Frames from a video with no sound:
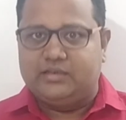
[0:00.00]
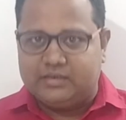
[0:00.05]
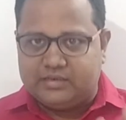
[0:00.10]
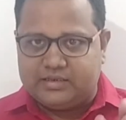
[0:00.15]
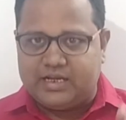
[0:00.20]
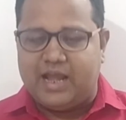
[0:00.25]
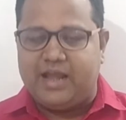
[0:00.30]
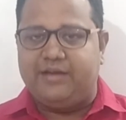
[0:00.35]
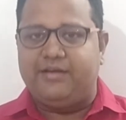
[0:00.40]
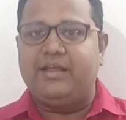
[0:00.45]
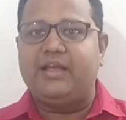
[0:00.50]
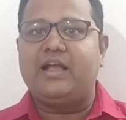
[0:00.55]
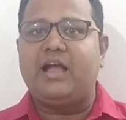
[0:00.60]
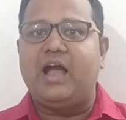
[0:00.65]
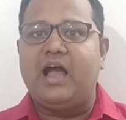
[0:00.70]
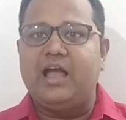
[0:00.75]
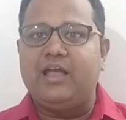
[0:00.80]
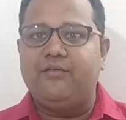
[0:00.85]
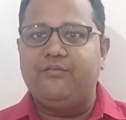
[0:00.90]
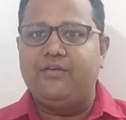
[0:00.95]
Direct
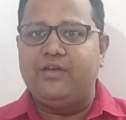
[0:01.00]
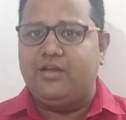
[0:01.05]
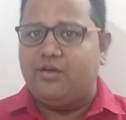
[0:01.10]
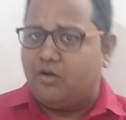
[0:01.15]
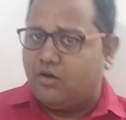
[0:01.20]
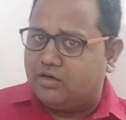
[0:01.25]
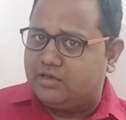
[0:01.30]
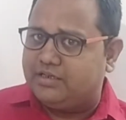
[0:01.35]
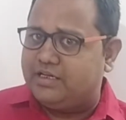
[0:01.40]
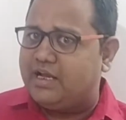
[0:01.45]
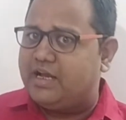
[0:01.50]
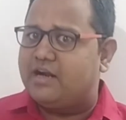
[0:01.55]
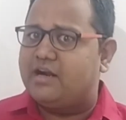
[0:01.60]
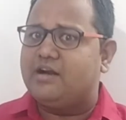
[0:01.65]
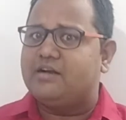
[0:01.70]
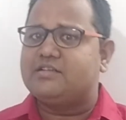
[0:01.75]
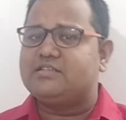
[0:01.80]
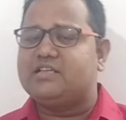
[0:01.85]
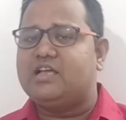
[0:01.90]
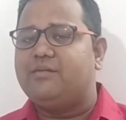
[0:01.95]
highway, or there
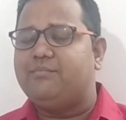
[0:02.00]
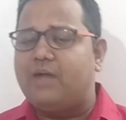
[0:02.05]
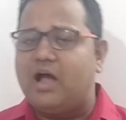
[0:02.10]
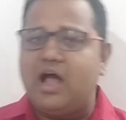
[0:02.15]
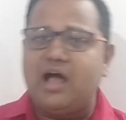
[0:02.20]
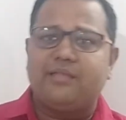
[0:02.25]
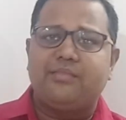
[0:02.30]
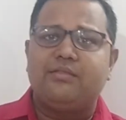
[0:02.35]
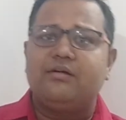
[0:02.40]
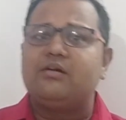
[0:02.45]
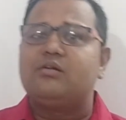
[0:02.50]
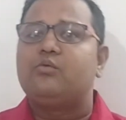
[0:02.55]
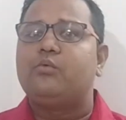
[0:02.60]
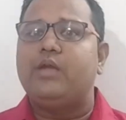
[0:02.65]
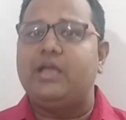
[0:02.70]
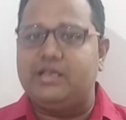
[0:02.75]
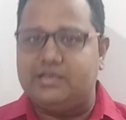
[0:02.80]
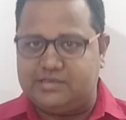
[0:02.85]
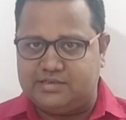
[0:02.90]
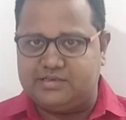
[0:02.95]
are some other
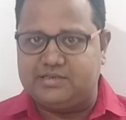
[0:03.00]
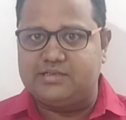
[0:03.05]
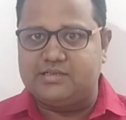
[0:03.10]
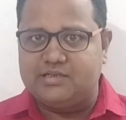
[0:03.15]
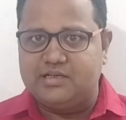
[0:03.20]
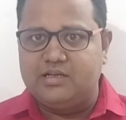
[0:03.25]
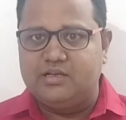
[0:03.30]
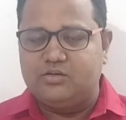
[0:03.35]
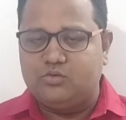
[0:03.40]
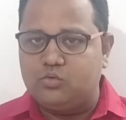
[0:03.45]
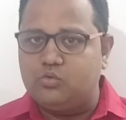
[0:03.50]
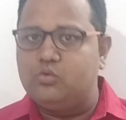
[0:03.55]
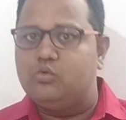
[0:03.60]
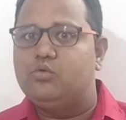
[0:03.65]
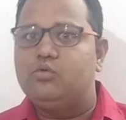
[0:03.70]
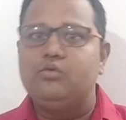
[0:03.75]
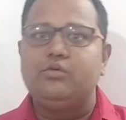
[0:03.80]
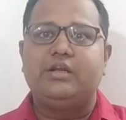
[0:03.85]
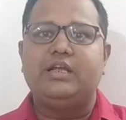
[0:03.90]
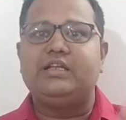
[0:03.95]
ways
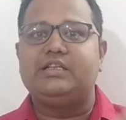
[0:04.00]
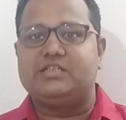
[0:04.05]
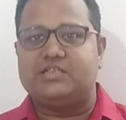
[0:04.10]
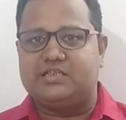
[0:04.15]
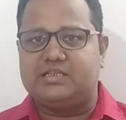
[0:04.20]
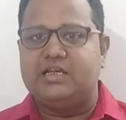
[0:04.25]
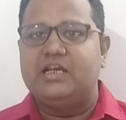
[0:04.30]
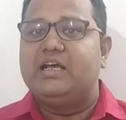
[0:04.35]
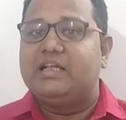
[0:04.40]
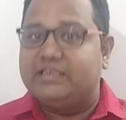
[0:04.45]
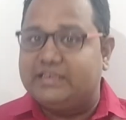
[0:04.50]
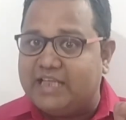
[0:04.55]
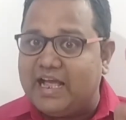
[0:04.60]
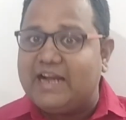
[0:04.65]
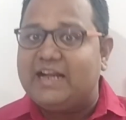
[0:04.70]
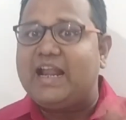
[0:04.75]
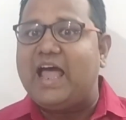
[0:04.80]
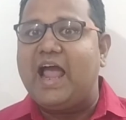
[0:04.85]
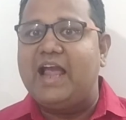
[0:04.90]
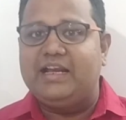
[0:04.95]
to reach.
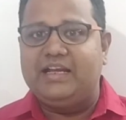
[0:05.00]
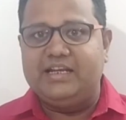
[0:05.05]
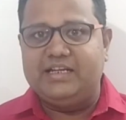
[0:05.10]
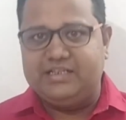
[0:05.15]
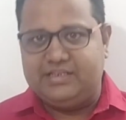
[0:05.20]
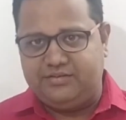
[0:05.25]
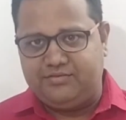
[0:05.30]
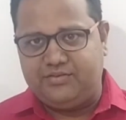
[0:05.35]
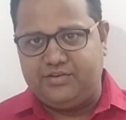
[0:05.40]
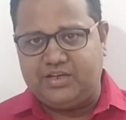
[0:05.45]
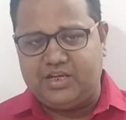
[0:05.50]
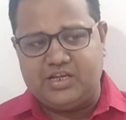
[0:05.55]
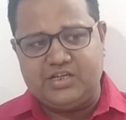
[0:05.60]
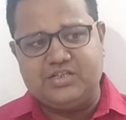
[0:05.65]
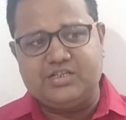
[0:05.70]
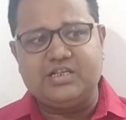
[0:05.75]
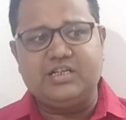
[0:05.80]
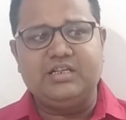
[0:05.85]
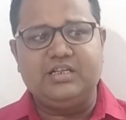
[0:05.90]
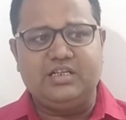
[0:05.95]
That
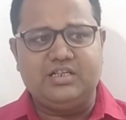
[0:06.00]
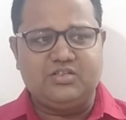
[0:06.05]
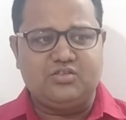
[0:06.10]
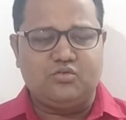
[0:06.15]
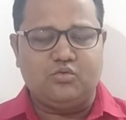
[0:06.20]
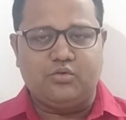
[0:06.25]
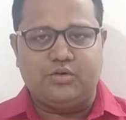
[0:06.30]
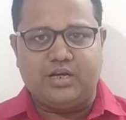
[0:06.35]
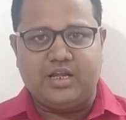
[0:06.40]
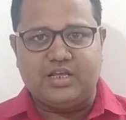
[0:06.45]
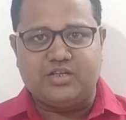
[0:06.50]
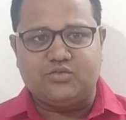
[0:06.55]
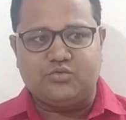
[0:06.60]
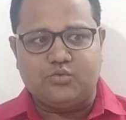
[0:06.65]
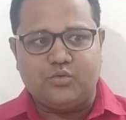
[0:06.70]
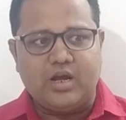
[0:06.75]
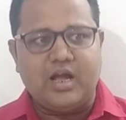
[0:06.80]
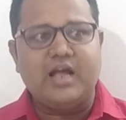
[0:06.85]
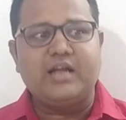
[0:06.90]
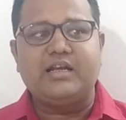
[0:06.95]
identification is known as
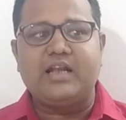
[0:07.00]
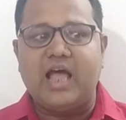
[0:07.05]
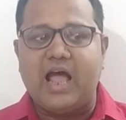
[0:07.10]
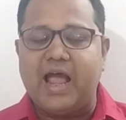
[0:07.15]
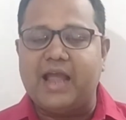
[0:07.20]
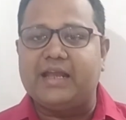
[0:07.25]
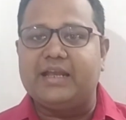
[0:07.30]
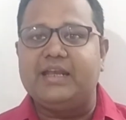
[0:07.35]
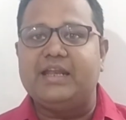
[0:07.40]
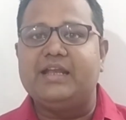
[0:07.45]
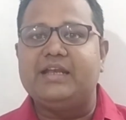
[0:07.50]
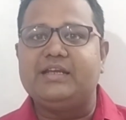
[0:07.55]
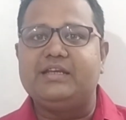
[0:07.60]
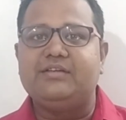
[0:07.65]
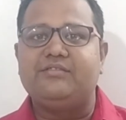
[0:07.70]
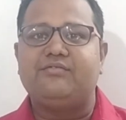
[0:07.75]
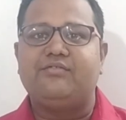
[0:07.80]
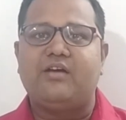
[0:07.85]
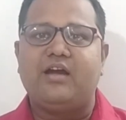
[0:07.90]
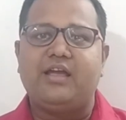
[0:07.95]
what?
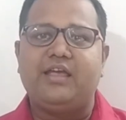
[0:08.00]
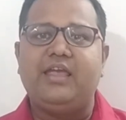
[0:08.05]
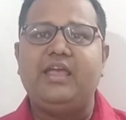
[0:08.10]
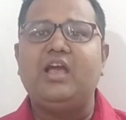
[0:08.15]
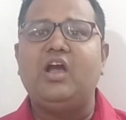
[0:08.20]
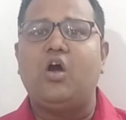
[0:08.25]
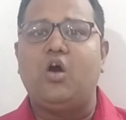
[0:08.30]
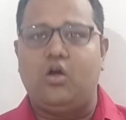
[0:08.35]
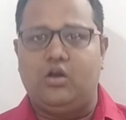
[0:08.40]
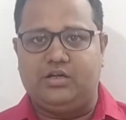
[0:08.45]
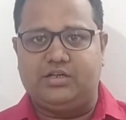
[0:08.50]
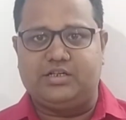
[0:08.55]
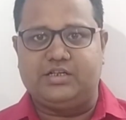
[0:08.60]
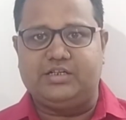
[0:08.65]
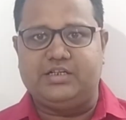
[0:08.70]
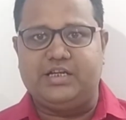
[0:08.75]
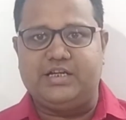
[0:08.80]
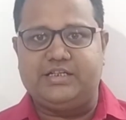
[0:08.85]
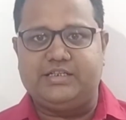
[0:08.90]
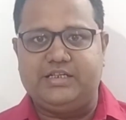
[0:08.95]
Identifying
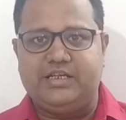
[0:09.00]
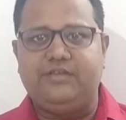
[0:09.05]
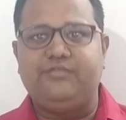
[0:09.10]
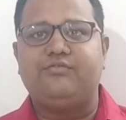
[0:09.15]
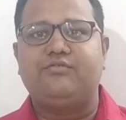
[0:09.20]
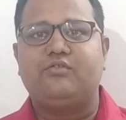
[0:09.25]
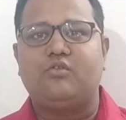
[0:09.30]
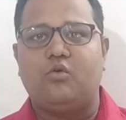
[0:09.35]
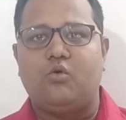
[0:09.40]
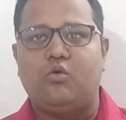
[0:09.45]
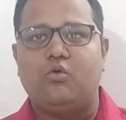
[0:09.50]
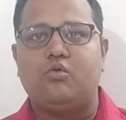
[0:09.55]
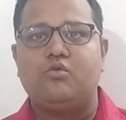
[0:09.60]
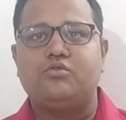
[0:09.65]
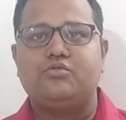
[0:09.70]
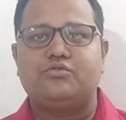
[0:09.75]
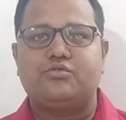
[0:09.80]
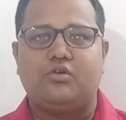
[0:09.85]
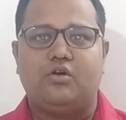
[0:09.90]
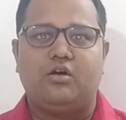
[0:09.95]
alternative
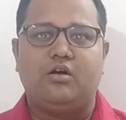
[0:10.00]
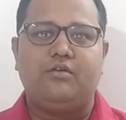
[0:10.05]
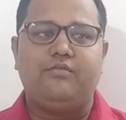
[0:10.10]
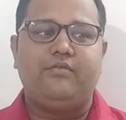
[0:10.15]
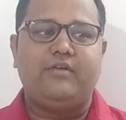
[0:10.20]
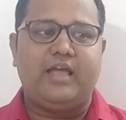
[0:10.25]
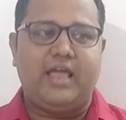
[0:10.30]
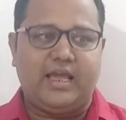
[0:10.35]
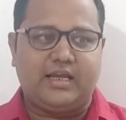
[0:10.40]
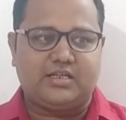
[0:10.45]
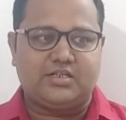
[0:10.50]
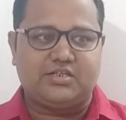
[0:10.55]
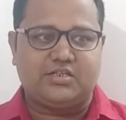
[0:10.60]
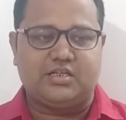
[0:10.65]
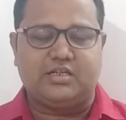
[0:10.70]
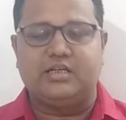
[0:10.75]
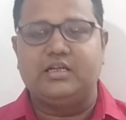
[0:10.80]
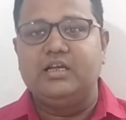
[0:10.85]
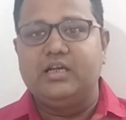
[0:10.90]
course of action.